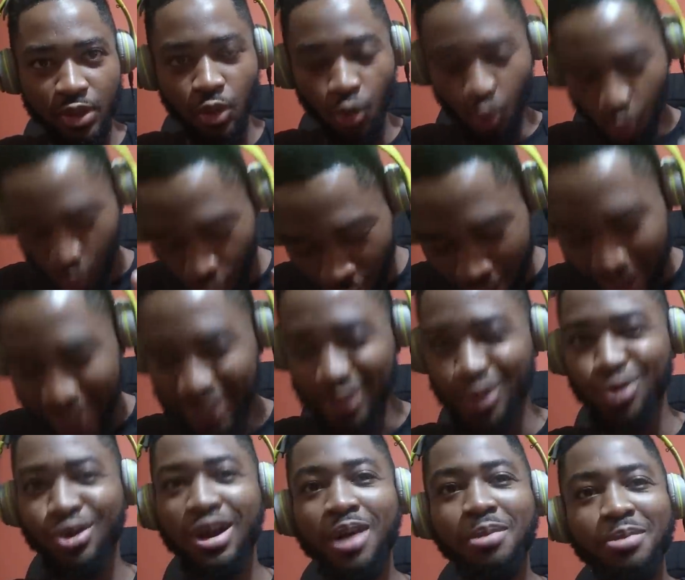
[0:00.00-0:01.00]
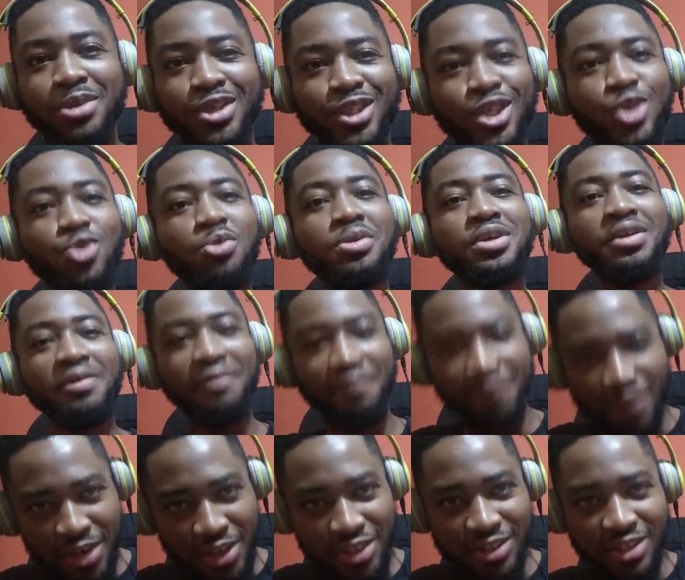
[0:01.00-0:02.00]
One. So that means this will be the
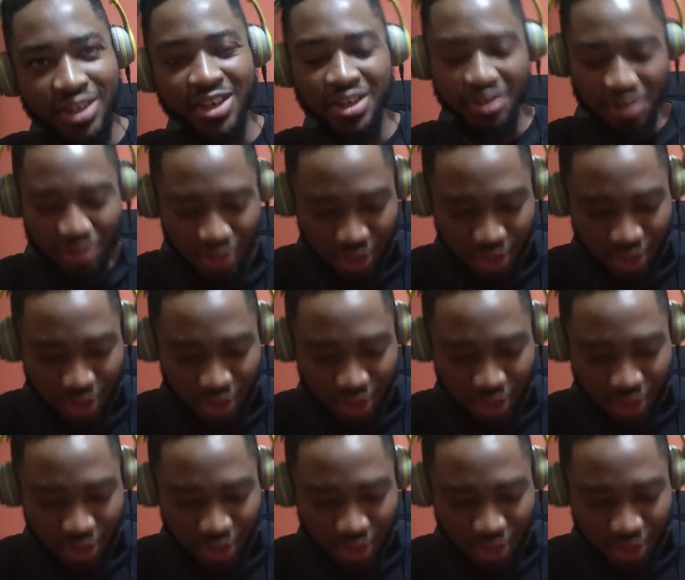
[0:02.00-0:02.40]
first in a